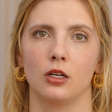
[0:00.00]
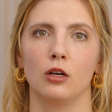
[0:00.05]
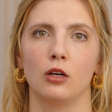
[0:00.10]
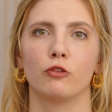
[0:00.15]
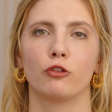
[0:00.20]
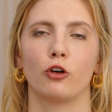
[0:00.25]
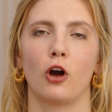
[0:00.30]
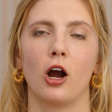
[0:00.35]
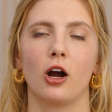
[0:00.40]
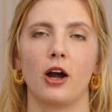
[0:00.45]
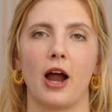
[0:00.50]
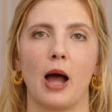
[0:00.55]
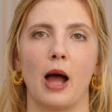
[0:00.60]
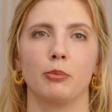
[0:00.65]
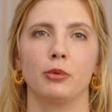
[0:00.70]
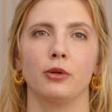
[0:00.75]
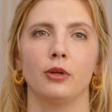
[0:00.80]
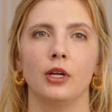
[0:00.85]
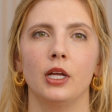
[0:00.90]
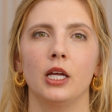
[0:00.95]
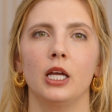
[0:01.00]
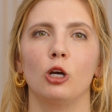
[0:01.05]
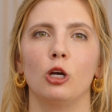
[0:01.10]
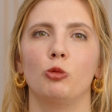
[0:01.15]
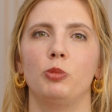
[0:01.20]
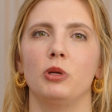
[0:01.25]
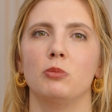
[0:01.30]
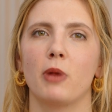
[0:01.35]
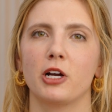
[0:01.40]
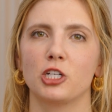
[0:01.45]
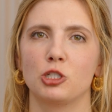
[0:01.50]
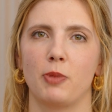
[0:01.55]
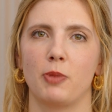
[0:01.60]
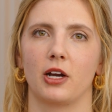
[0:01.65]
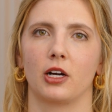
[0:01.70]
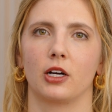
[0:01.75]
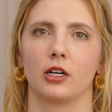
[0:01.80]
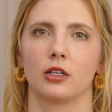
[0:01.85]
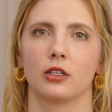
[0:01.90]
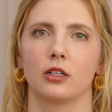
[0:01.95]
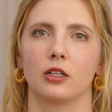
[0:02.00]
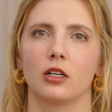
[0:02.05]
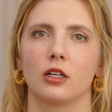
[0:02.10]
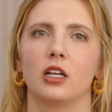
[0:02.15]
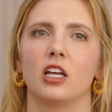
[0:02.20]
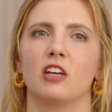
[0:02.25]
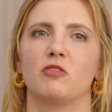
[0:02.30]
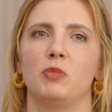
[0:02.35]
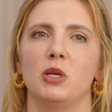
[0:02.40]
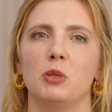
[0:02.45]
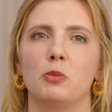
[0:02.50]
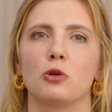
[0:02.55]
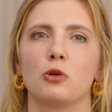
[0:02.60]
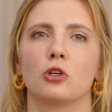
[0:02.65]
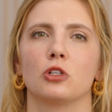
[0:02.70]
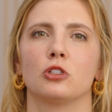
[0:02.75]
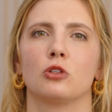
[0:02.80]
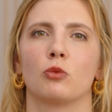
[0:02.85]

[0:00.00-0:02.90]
For our app, it would be much better if people could